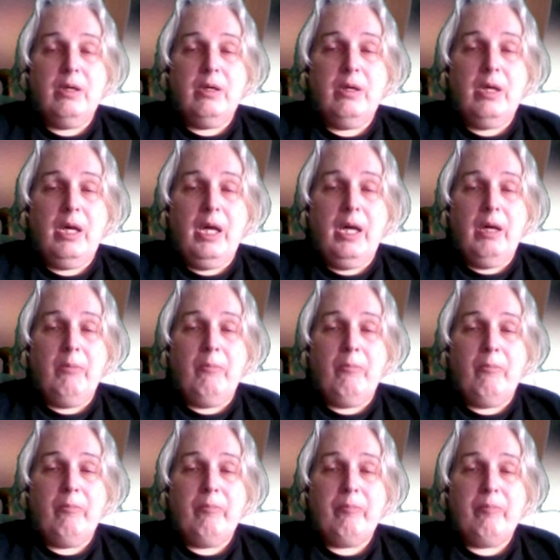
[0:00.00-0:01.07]
um,
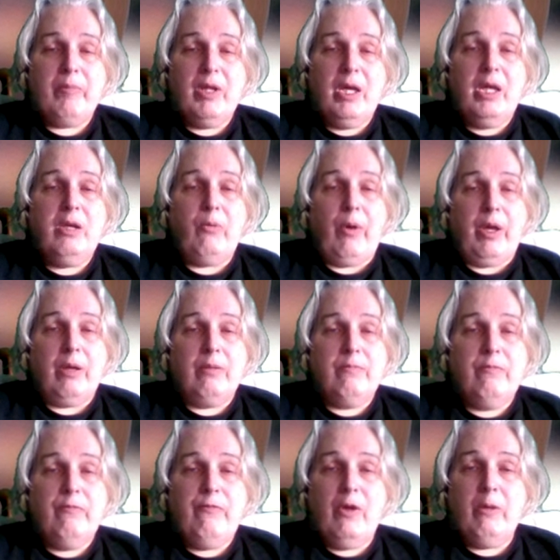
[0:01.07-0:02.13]
anyway,
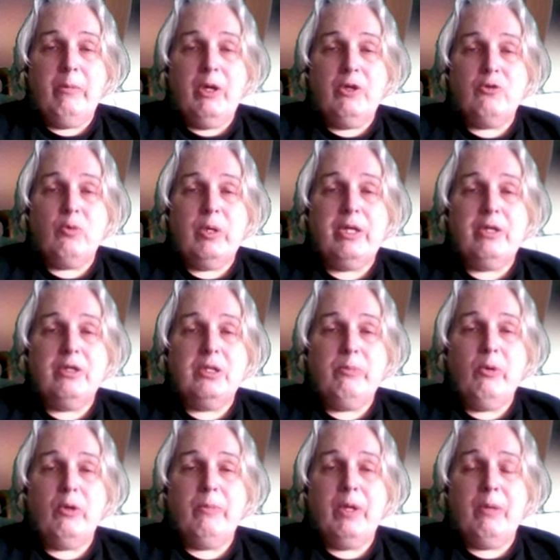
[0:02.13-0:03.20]
follow me on Twitter,
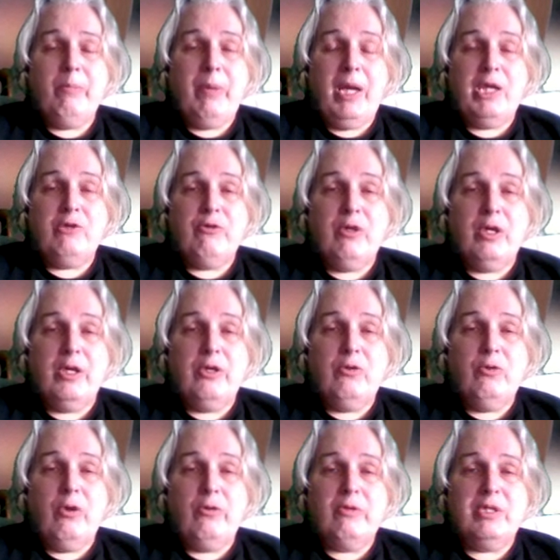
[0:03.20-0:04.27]
support me on Patreon, do
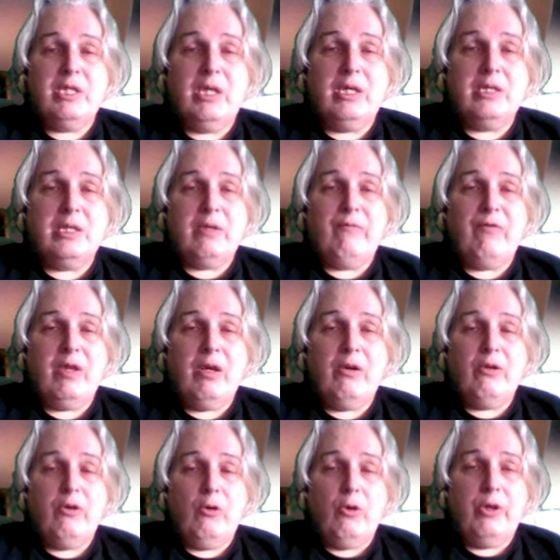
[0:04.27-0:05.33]
those things if they're
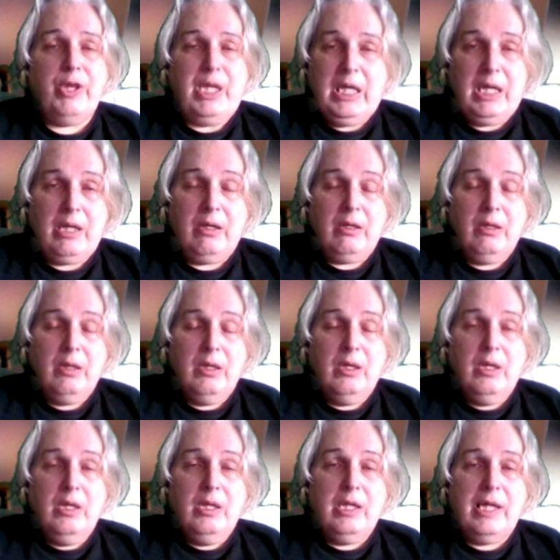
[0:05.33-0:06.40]
your thing.
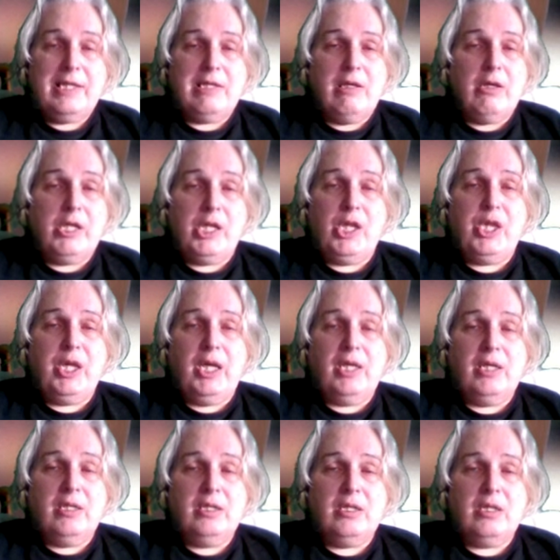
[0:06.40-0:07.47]
That's a lot of
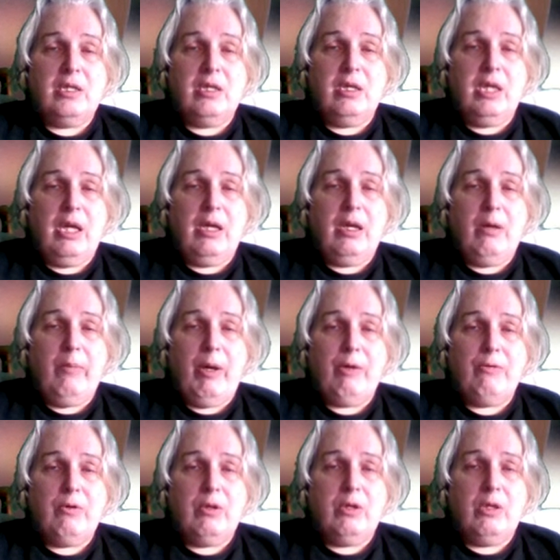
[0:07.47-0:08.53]
things to think about.
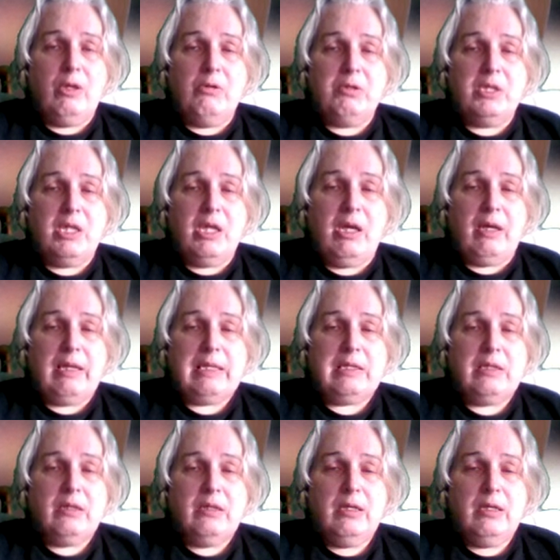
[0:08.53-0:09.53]
Those things.